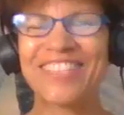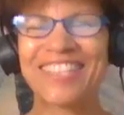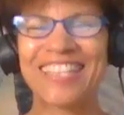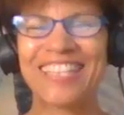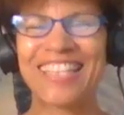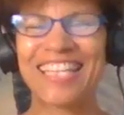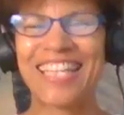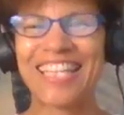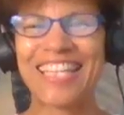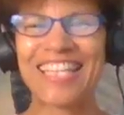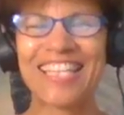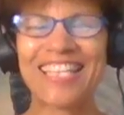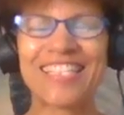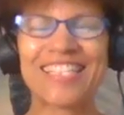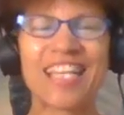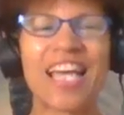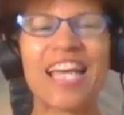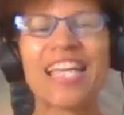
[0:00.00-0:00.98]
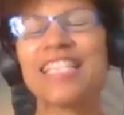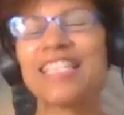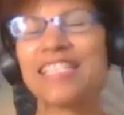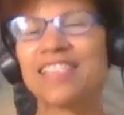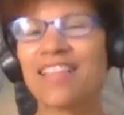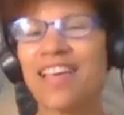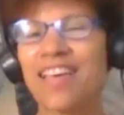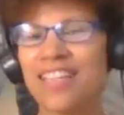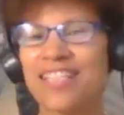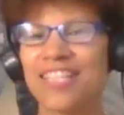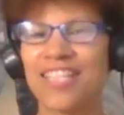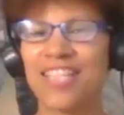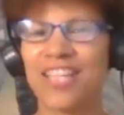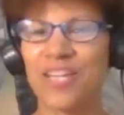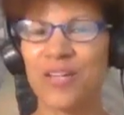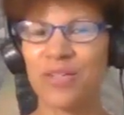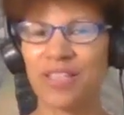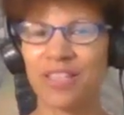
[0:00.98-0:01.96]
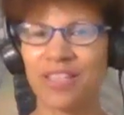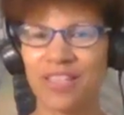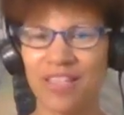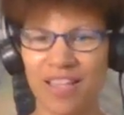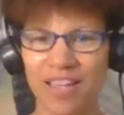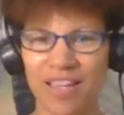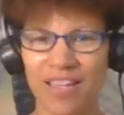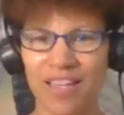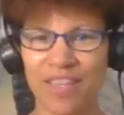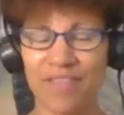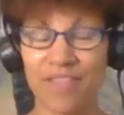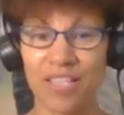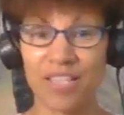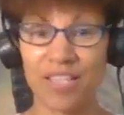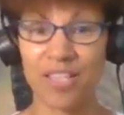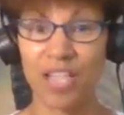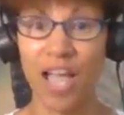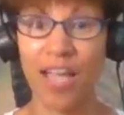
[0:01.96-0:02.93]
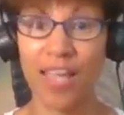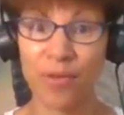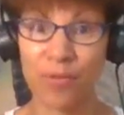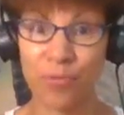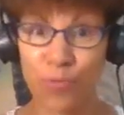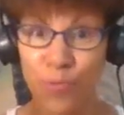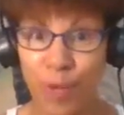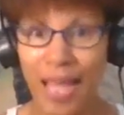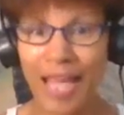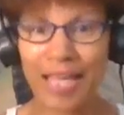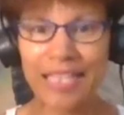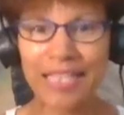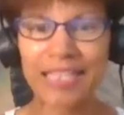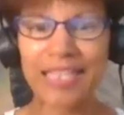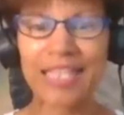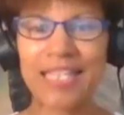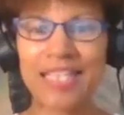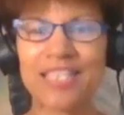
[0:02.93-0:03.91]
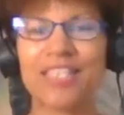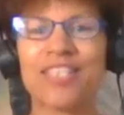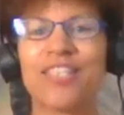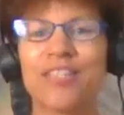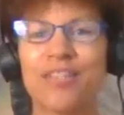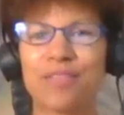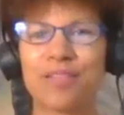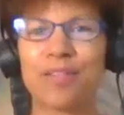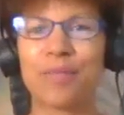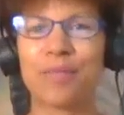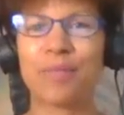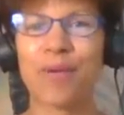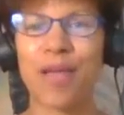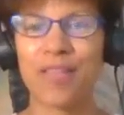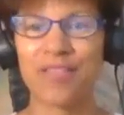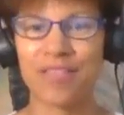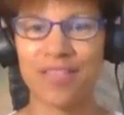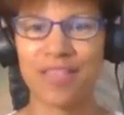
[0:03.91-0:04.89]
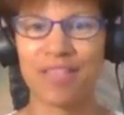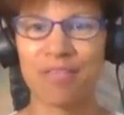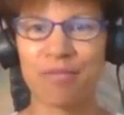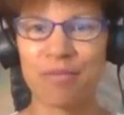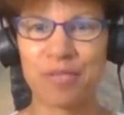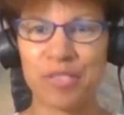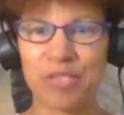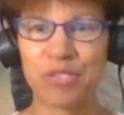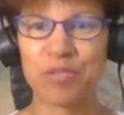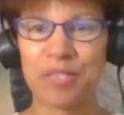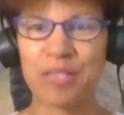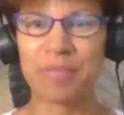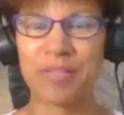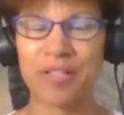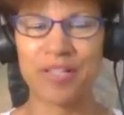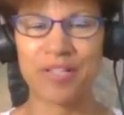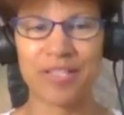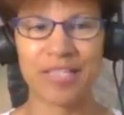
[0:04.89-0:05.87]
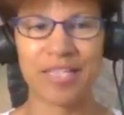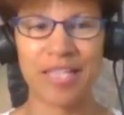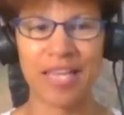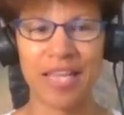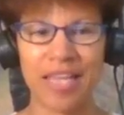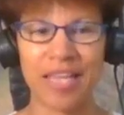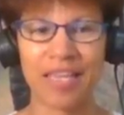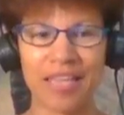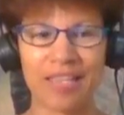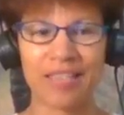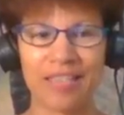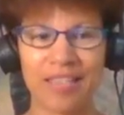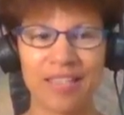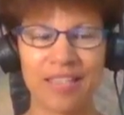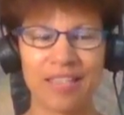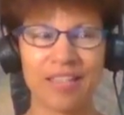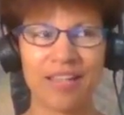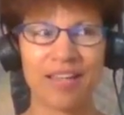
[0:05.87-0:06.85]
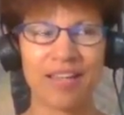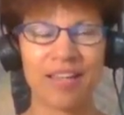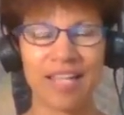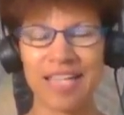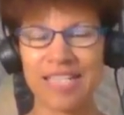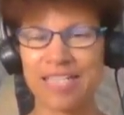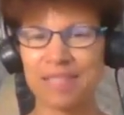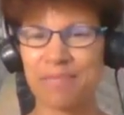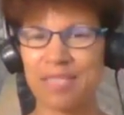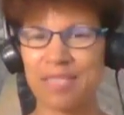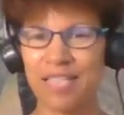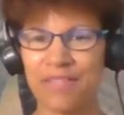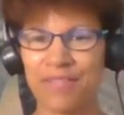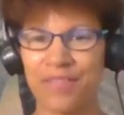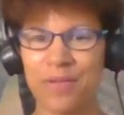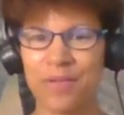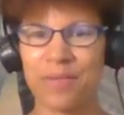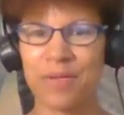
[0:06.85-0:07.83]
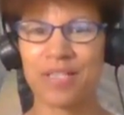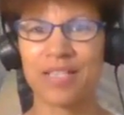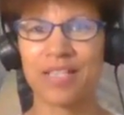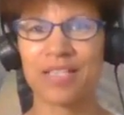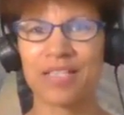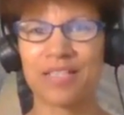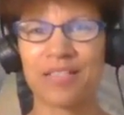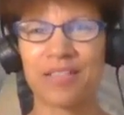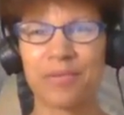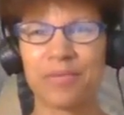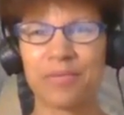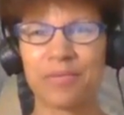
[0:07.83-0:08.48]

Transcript: ladies. I decided to go live directly into the group rather than through StreamYard today. I got some stuff I want to,